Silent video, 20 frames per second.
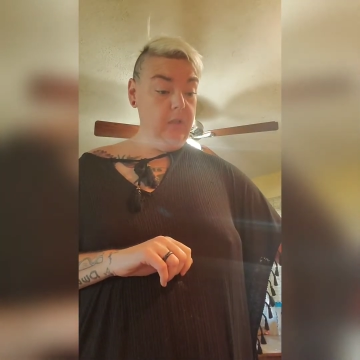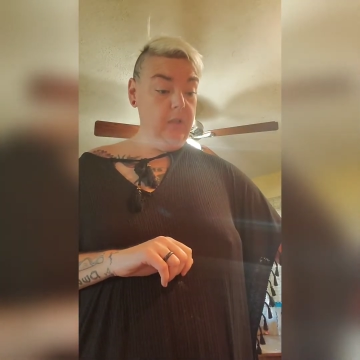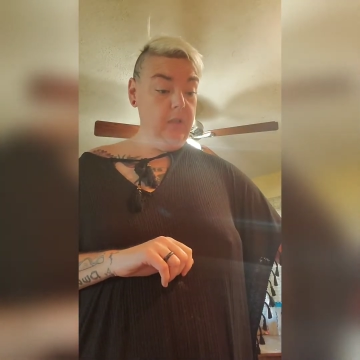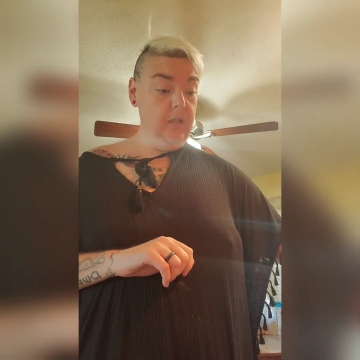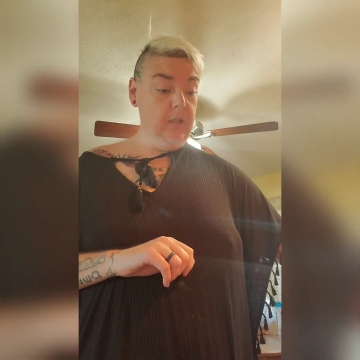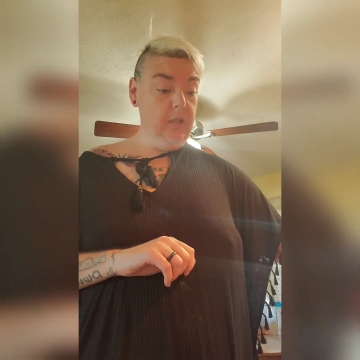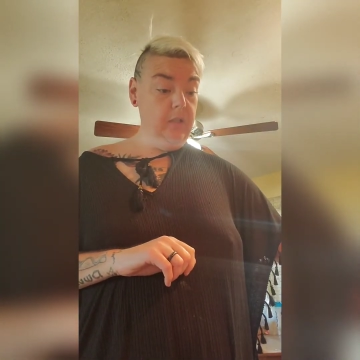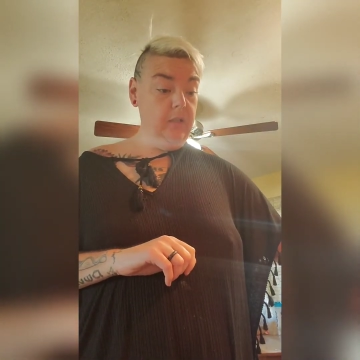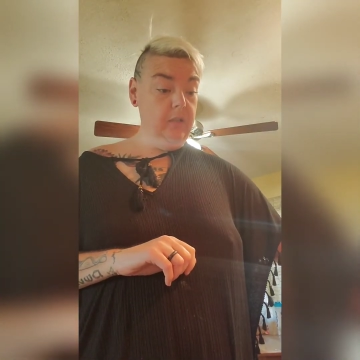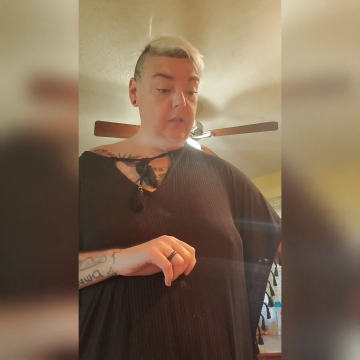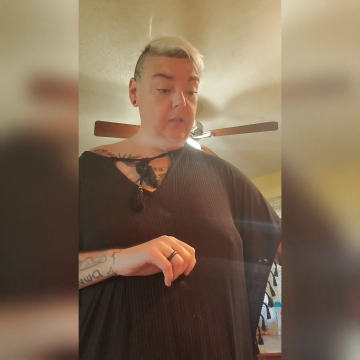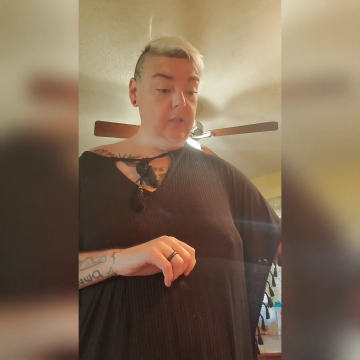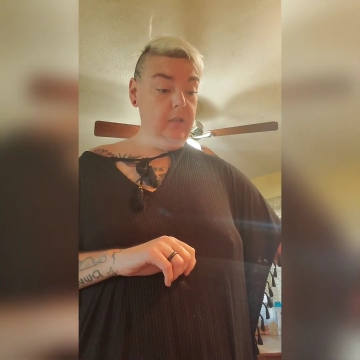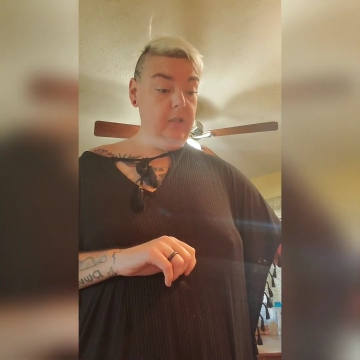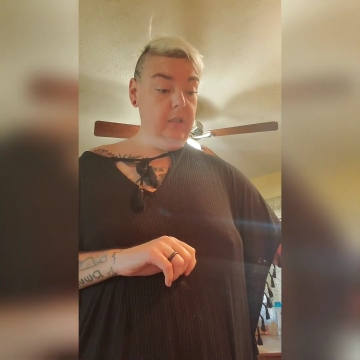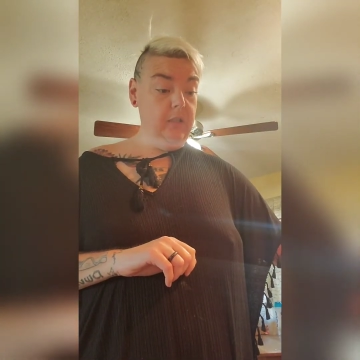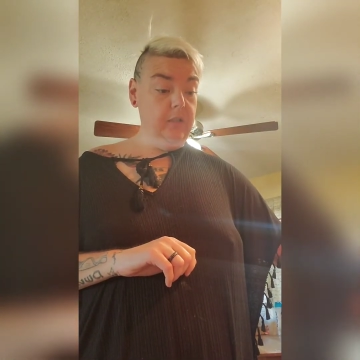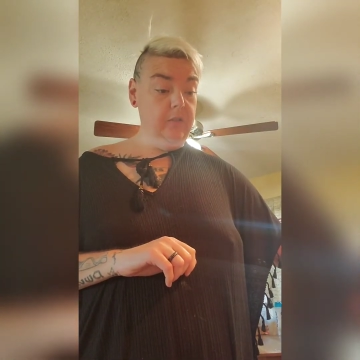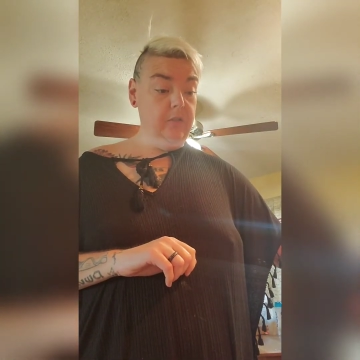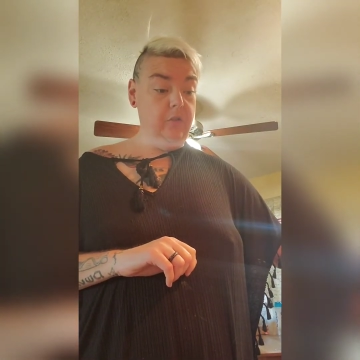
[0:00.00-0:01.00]
It
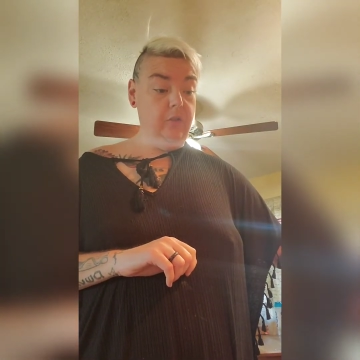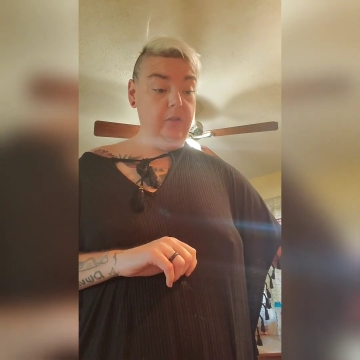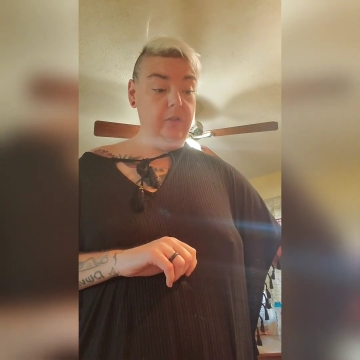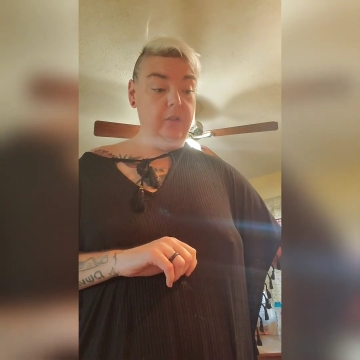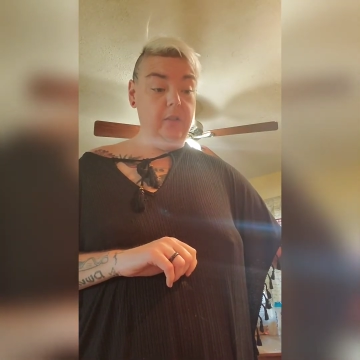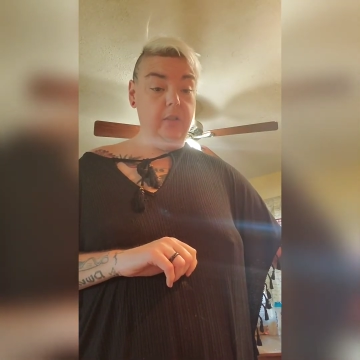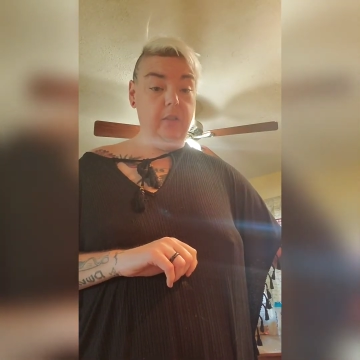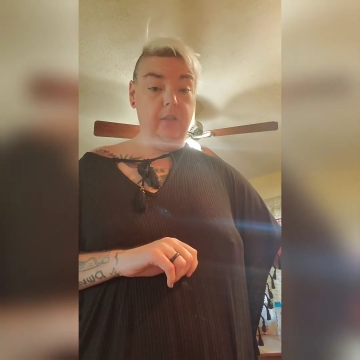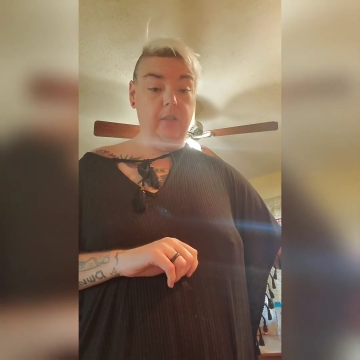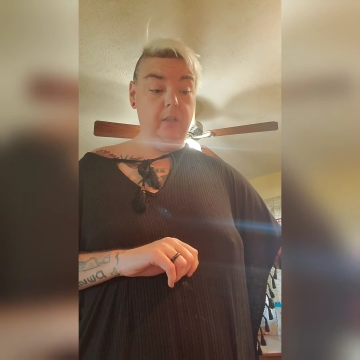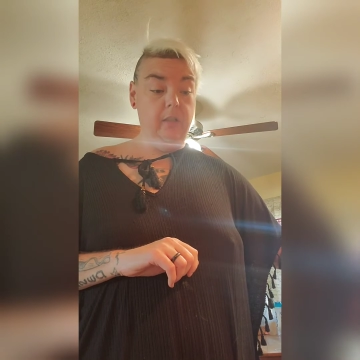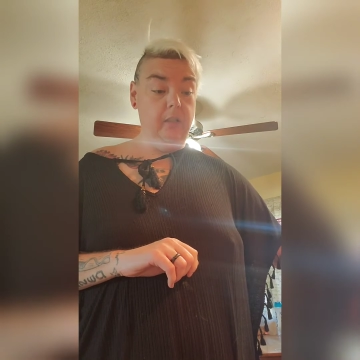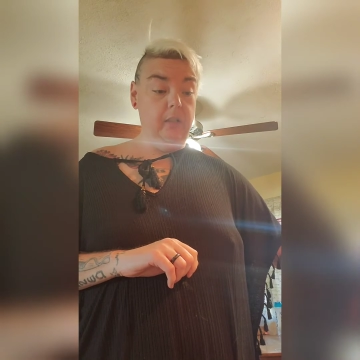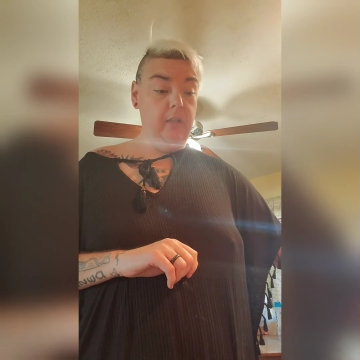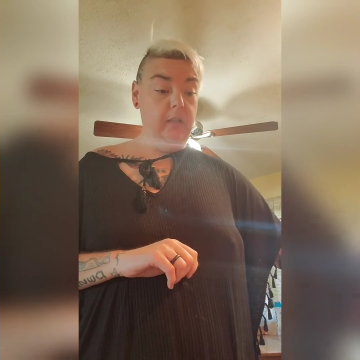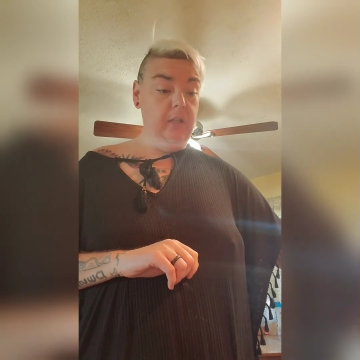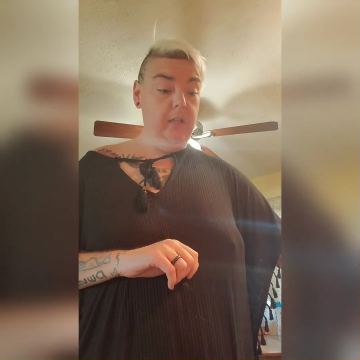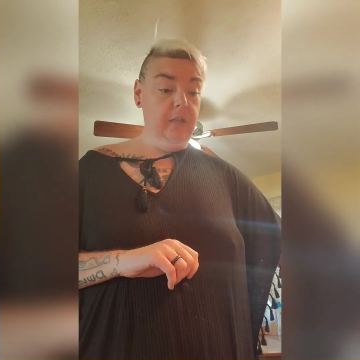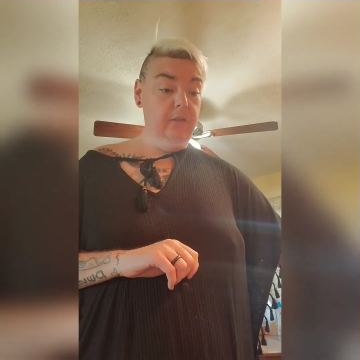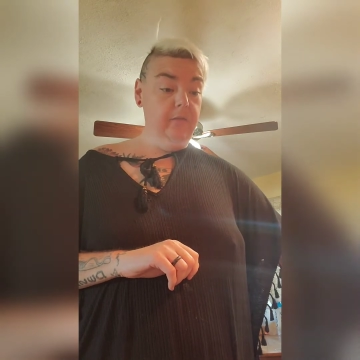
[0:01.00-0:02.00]
has cooked
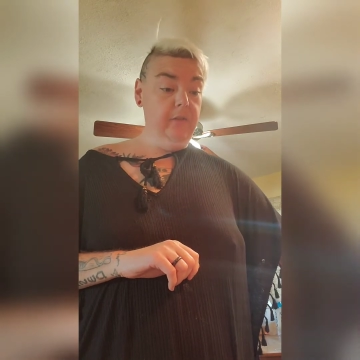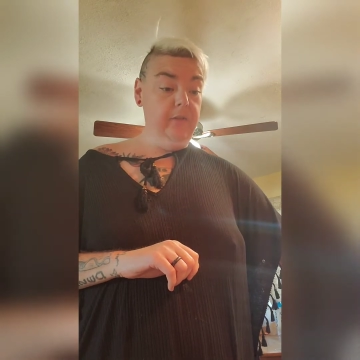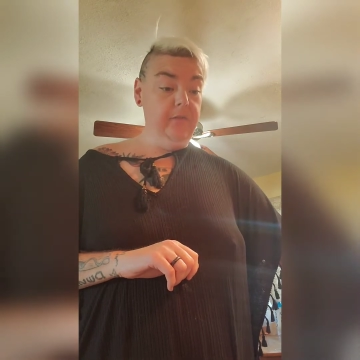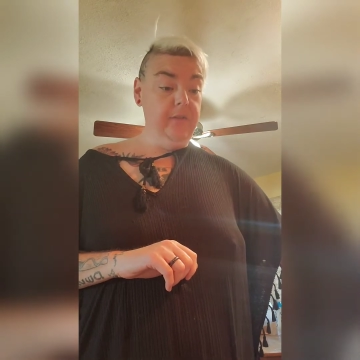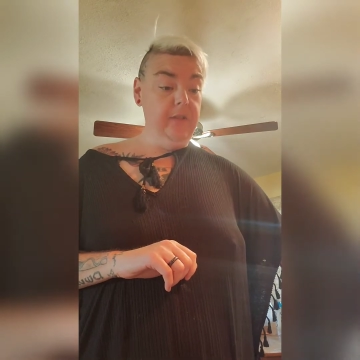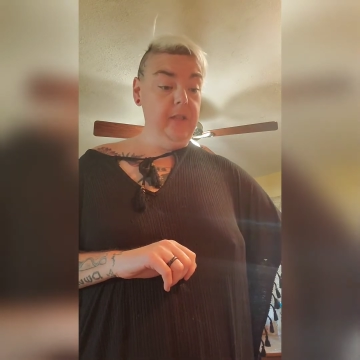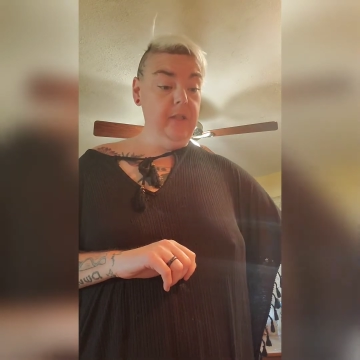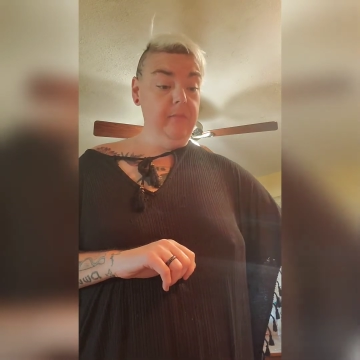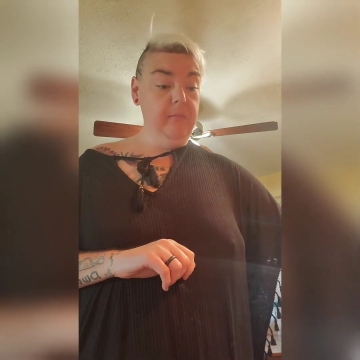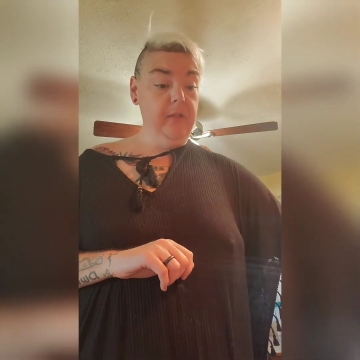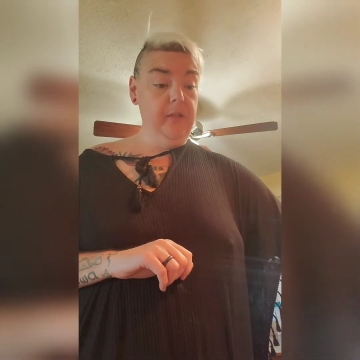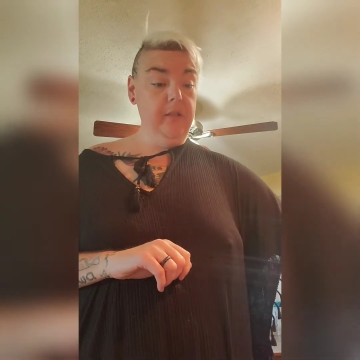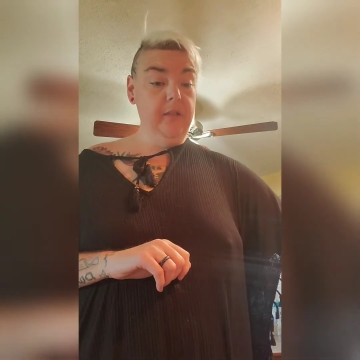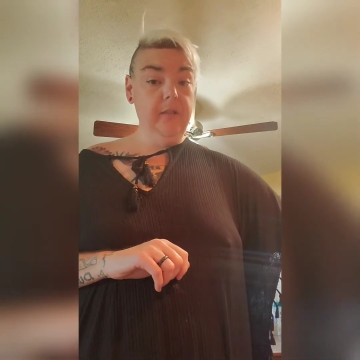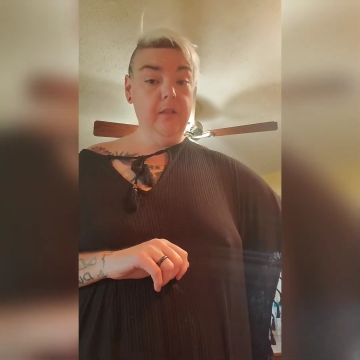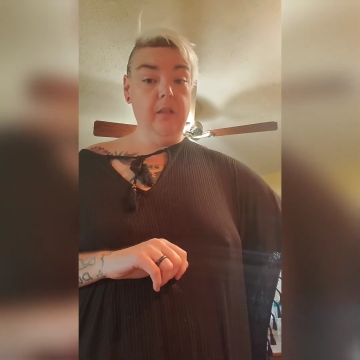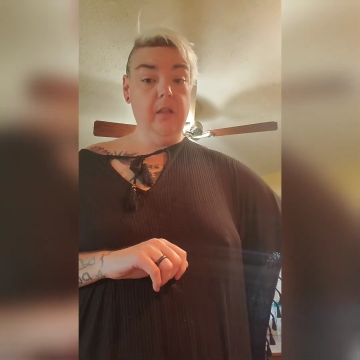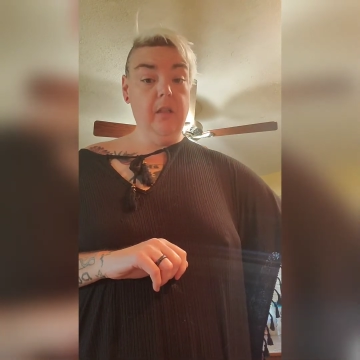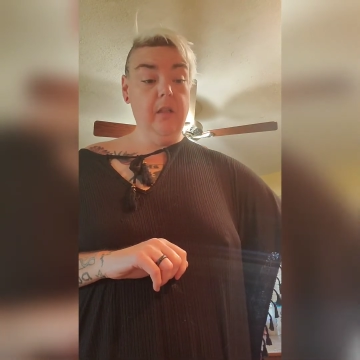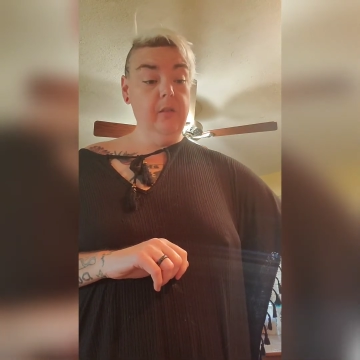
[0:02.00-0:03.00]
15
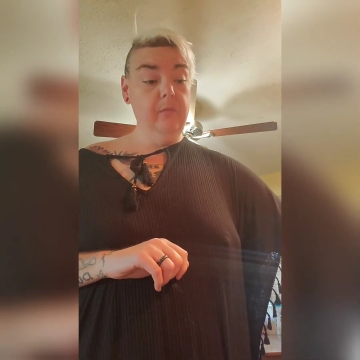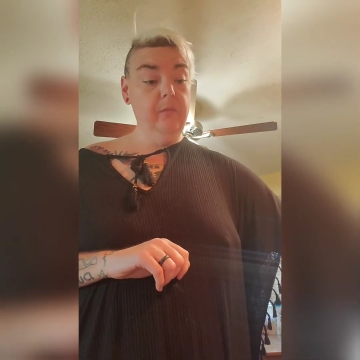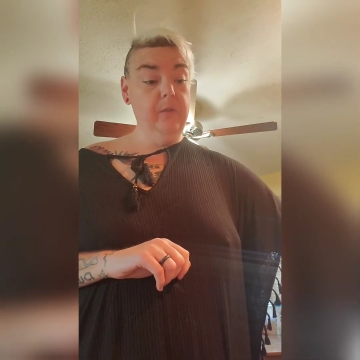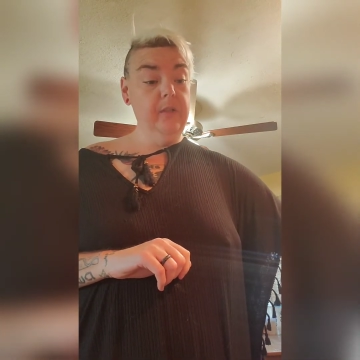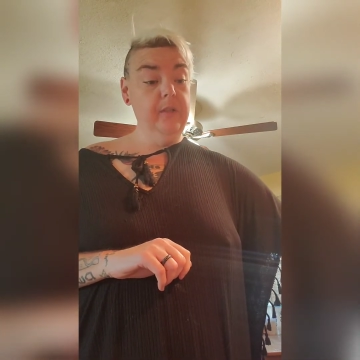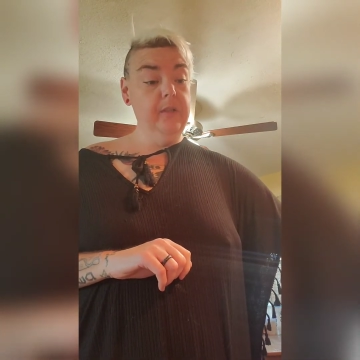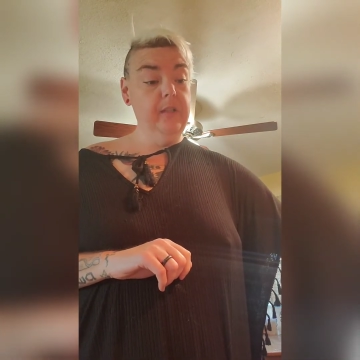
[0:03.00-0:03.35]
minutes on one